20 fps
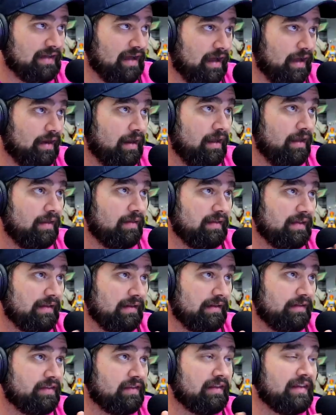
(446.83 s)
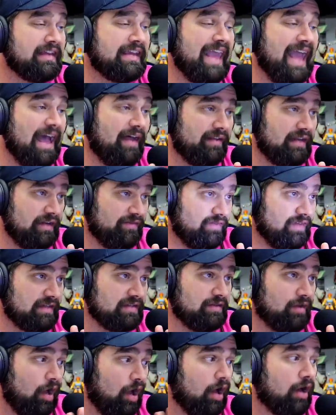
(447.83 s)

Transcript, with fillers: Don the, the legality of this.